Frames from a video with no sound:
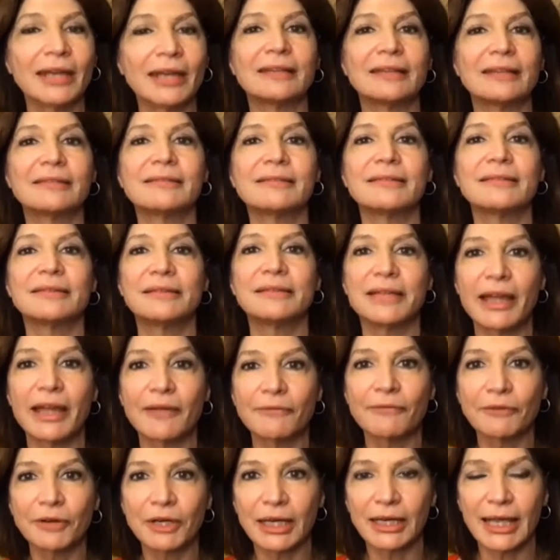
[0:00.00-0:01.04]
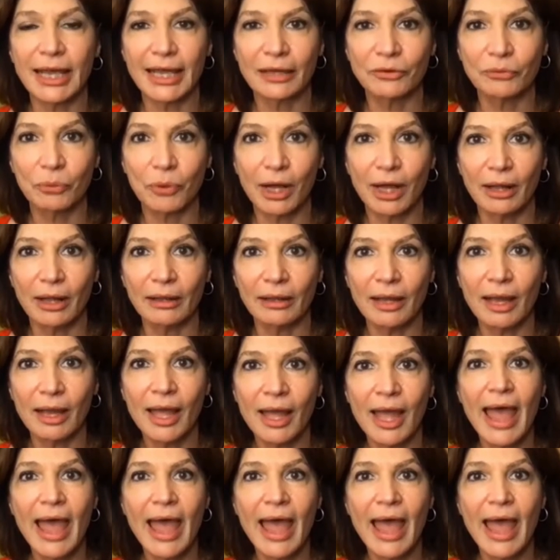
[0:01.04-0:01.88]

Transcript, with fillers: That is never going to end well.